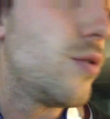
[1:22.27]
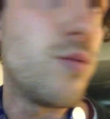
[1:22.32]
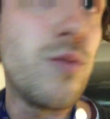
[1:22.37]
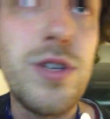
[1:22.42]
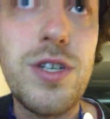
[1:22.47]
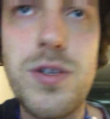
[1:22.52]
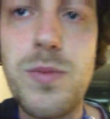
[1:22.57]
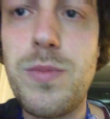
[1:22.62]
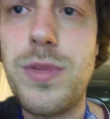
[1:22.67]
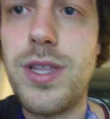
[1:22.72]

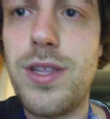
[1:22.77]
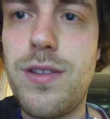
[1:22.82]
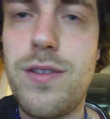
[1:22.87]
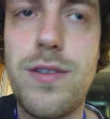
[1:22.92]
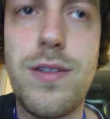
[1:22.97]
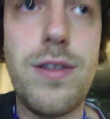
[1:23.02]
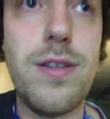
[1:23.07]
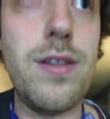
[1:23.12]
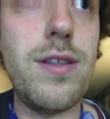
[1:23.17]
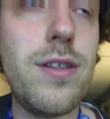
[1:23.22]
which
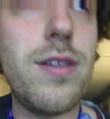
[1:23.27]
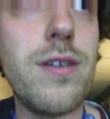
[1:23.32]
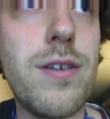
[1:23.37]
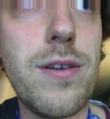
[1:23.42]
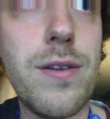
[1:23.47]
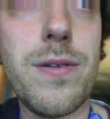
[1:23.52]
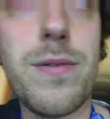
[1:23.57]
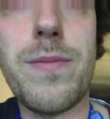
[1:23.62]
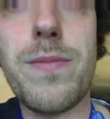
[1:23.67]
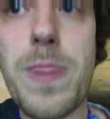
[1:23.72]
means
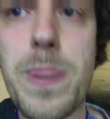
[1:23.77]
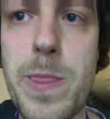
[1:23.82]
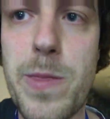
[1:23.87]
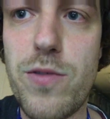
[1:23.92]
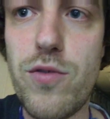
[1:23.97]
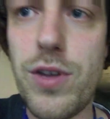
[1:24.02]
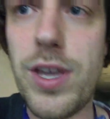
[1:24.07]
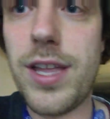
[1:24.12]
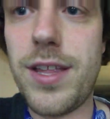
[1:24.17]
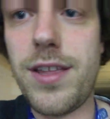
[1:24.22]
um,
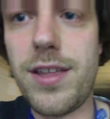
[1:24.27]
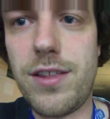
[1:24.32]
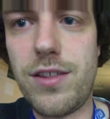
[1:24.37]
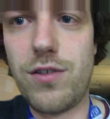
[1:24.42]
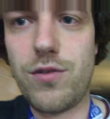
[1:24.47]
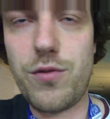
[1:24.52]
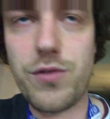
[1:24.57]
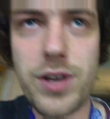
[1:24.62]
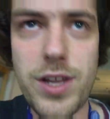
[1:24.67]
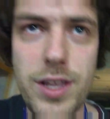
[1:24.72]
to get in
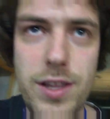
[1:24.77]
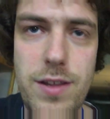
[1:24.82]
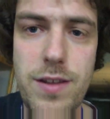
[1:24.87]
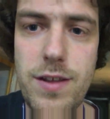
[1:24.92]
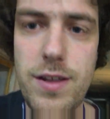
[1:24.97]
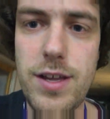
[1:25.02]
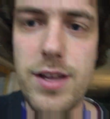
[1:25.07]
you need